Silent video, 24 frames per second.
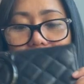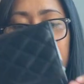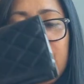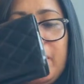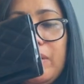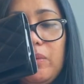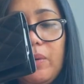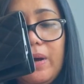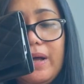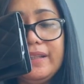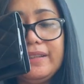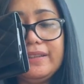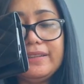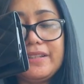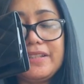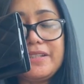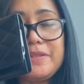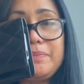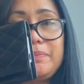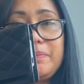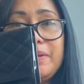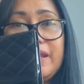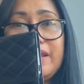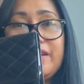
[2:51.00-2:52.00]
my wallet
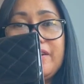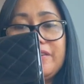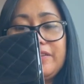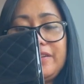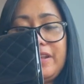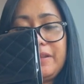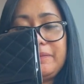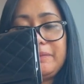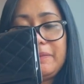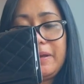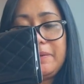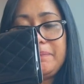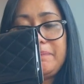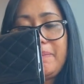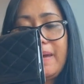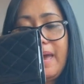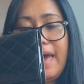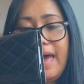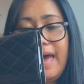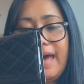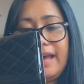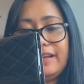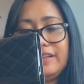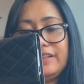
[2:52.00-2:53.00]
is bigger than my
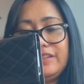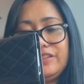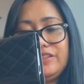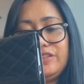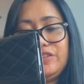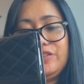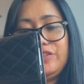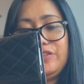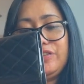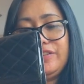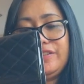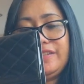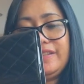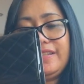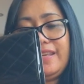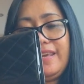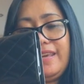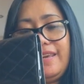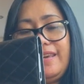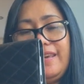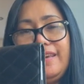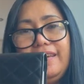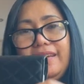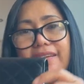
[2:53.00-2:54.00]
bag
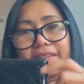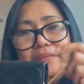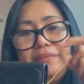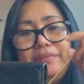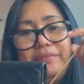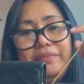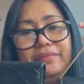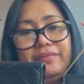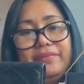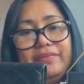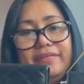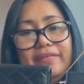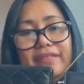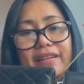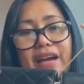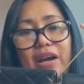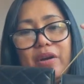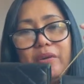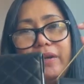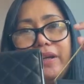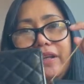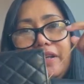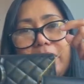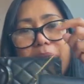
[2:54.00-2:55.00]
see
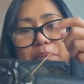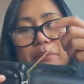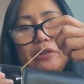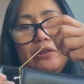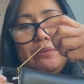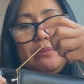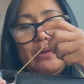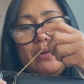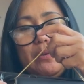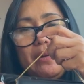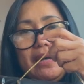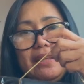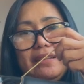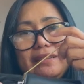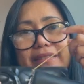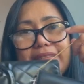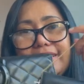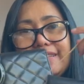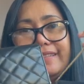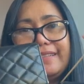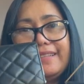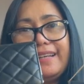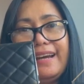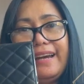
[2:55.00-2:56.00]
how can I put my wallet
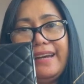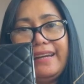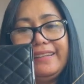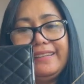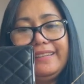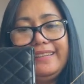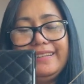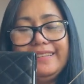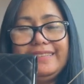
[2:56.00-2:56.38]
inside